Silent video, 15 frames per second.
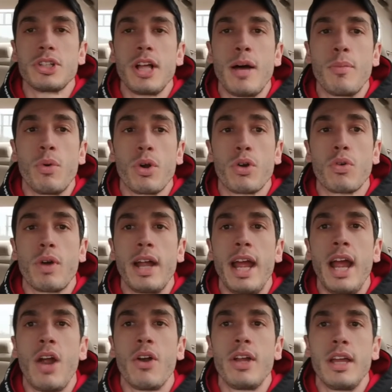there's a lot more gray
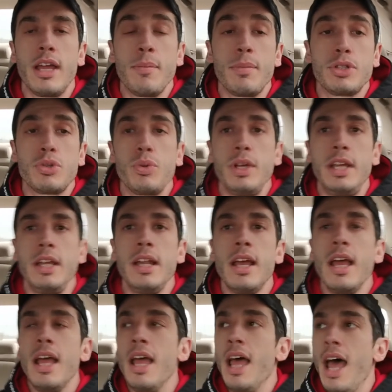area in between.
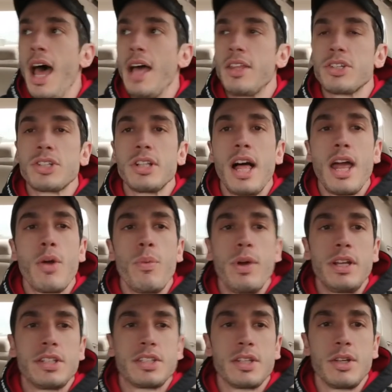And there's a lot of
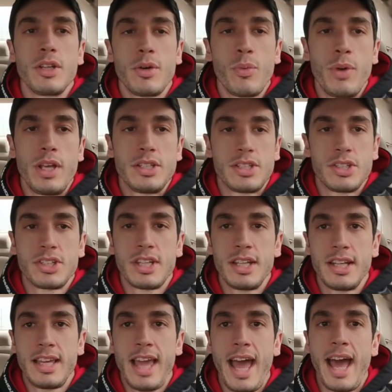way to, uh, ways to
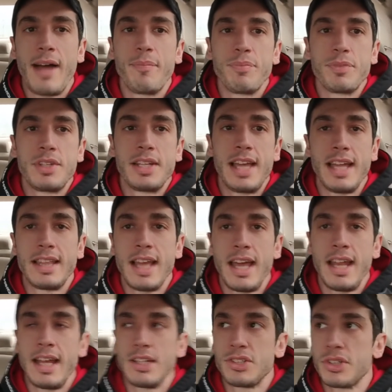skin a cat to get
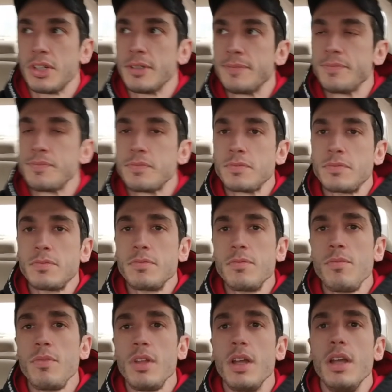that answer.
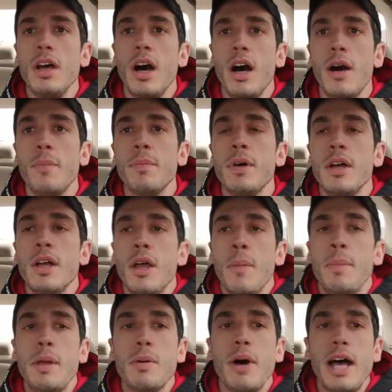
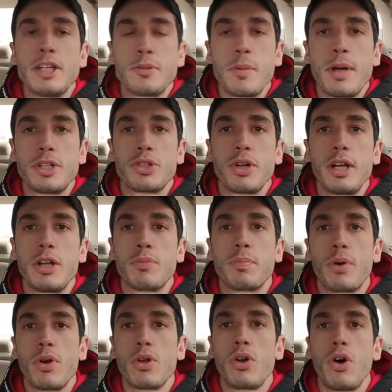Um, people ask me about training
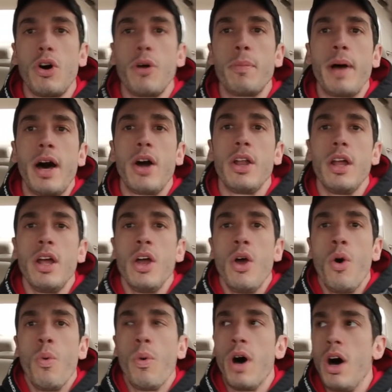protocol about,
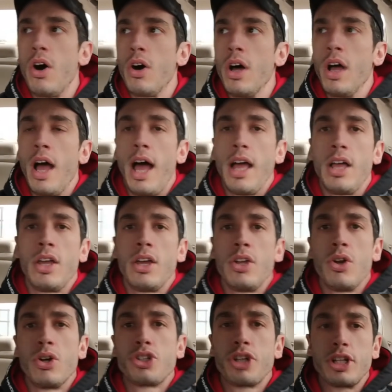well,
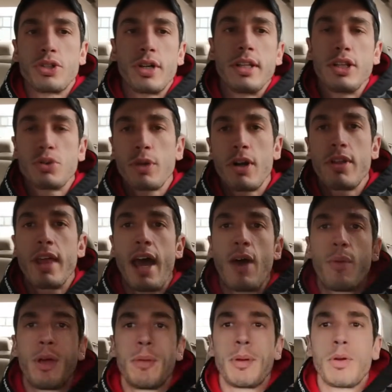you know, should I train this way or
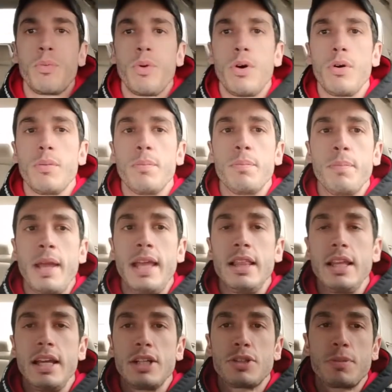that way? I'm like, well,
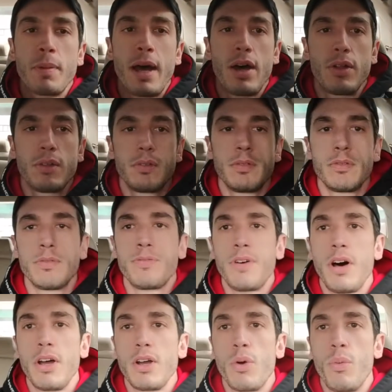mainly it's about
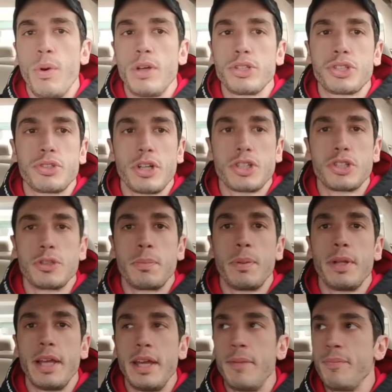following a well-structured
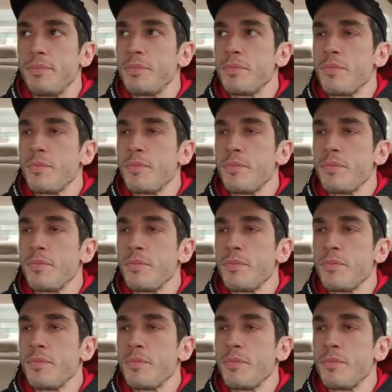plan